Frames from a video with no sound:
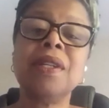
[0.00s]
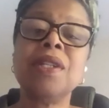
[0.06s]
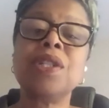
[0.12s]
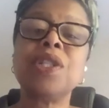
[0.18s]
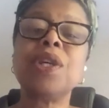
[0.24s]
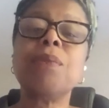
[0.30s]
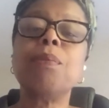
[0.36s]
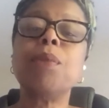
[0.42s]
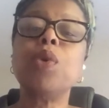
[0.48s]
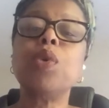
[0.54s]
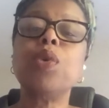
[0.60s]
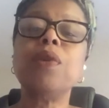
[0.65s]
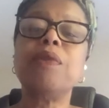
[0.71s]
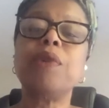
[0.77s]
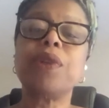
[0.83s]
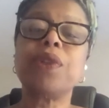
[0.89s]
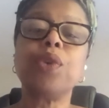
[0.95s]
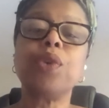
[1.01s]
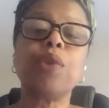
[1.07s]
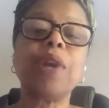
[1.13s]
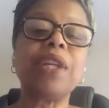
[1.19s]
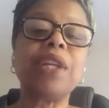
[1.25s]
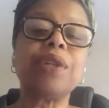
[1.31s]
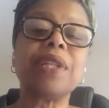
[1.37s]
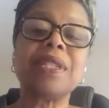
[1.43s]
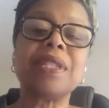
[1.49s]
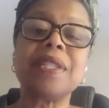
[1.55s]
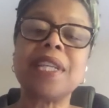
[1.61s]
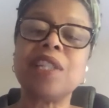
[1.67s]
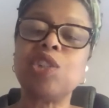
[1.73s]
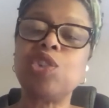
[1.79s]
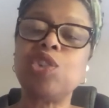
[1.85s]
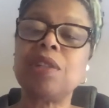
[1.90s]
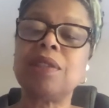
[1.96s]
to move with greater
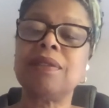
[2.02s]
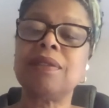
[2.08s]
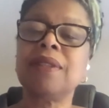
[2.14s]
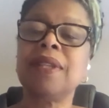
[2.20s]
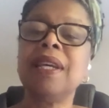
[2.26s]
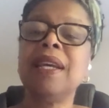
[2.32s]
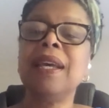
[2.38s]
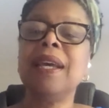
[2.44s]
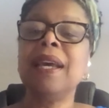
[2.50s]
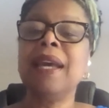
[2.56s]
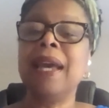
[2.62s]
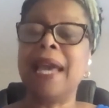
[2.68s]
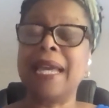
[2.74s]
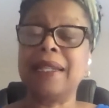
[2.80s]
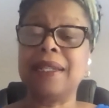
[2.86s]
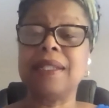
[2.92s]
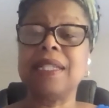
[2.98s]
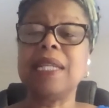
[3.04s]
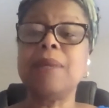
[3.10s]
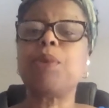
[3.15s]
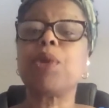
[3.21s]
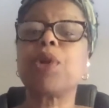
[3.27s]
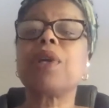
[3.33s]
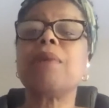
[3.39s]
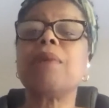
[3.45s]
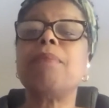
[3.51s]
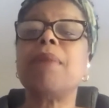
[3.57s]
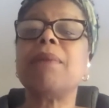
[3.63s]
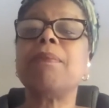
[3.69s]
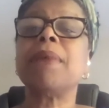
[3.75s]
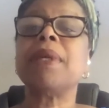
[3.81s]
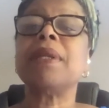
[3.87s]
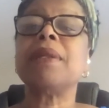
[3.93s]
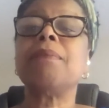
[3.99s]
intention and a deeper
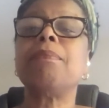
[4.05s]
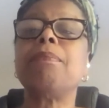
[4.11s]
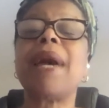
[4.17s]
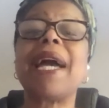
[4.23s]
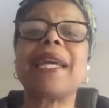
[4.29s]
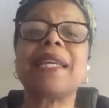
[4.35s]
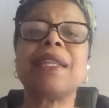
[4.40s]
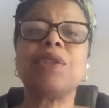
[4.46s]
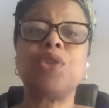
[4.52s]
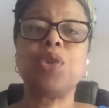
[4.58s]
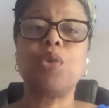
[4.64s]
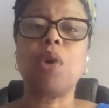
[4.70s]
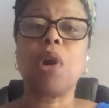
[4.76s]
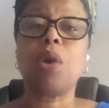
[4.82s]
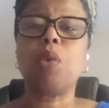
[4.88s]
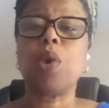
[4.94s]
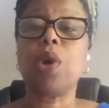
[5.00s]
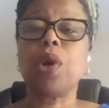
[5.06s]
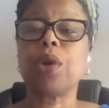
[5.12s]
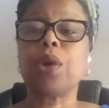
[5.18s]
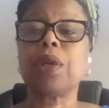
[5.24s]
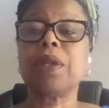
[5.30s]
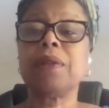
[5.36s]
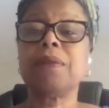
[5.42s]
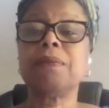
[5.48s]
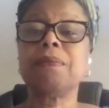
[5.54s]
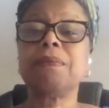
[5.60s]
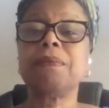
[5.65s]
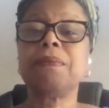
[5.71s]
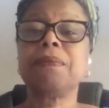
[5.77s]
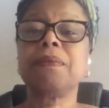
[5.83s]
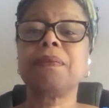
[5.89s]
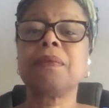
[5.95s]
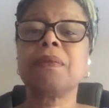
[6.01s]
commitment back into our work.
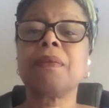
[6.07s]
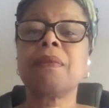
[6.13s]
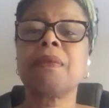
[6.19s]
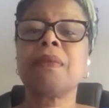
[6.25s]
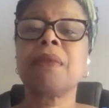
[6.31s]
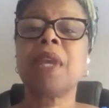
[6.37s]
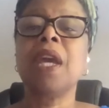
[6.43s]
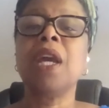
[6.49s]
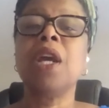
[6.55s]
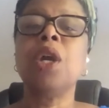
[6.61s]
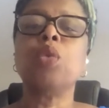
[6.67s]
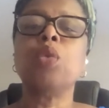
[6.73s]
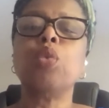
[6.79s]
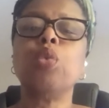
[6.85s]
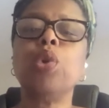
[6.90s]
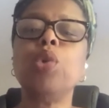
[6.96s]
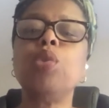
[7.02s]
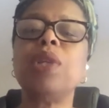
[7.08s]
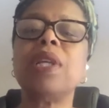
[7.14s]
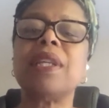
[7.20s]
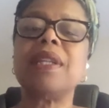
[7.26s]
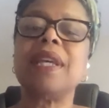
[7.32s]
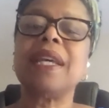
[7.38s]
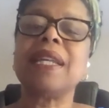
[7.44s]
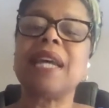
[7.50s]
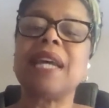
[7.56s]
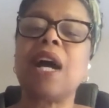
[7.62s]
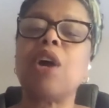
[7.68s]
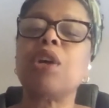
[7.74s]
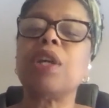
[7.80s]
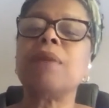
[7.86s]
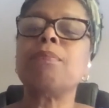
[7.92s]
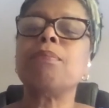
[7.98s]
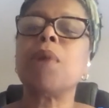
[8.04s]
Rooted in our
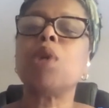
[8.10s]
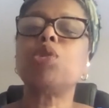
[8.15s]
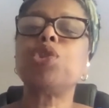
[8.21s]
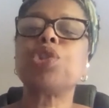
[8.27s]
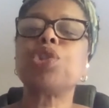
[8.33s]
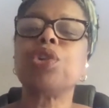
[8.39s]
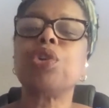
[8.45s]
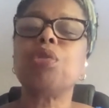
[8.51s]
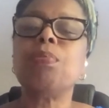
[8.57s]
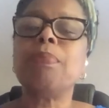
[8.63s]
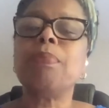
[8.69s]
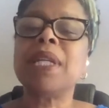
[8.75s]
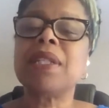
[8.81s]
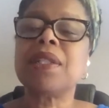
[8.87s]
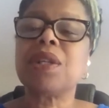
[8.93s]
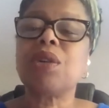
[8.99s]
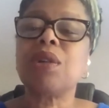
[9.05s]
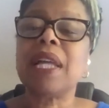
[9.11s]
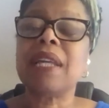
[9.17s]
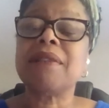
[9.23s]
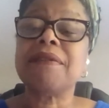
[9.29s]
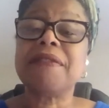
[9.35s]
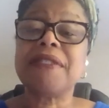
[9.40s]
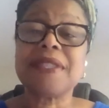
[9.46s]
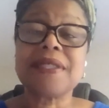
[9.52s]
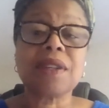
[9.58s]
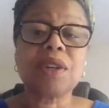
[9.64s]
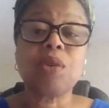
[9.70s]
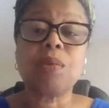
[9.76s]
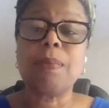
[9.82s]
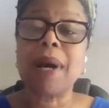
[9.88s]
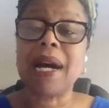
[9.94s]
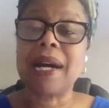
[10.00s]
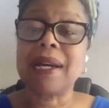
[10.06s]
emotional, mental, and physical
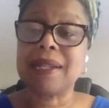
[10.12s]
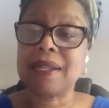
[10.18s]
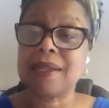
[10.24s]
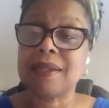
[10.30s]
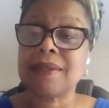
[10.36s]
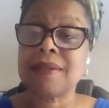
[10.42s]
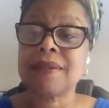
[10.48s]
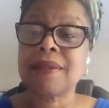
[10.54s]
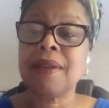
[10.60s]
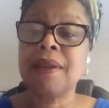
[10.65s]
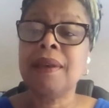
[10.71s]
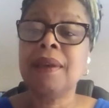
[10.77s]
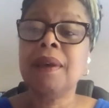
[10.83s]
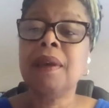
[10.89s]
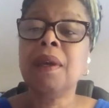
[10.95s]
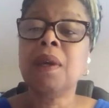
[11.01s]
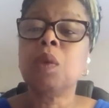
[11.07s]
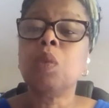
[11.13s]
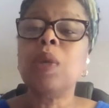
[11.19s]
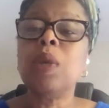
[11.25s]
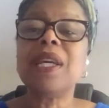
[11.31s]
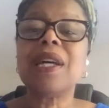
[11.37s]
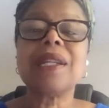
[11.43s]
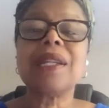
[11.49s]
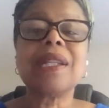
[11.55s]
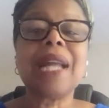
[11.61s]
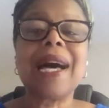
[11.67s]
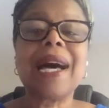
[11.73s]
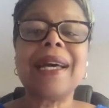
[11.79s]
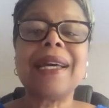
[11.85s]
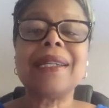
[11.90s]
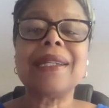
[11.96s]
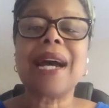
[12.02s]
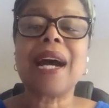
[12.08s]
bodies, we
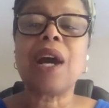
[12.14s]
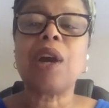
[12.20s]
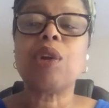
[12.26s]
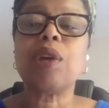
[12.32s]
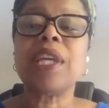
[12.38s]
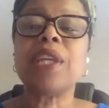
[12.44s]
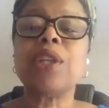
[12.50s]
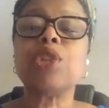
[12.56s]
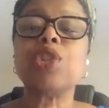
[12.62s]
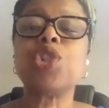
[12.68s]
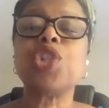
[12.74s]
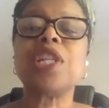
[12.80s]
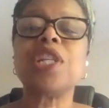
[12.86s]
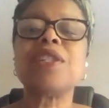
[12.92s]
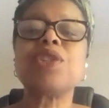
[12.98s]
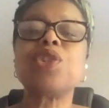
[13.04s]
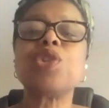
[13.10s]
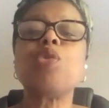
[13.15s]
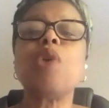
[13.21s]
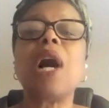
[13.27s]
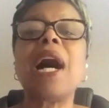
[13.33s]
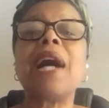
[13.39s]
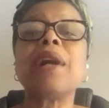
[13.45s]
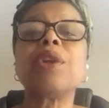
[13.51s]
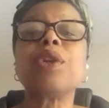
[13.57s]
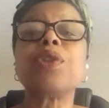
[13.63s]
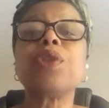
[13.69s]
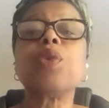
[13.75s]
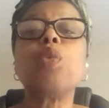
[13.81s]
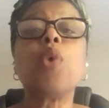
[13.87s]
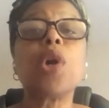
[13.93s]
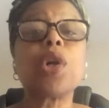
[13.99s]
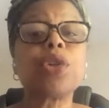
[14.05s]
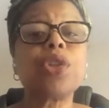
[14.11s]
align our energies to honor the
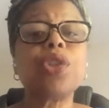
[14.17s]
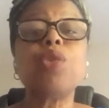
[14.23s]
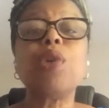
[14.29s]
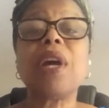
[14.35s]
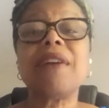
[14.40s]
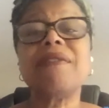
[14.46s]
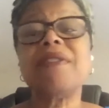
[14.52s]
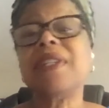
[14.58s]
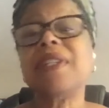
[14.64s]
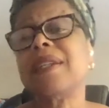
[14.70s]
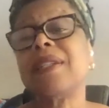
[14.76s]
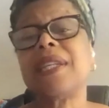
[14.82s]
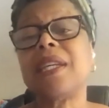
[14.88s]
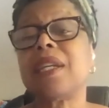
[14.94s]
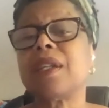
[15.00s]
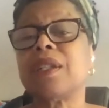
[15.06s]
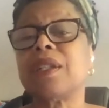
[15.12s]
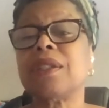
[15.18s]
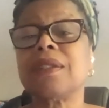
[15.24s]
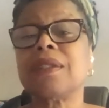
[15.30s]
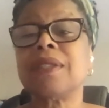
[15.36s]
work you have done here,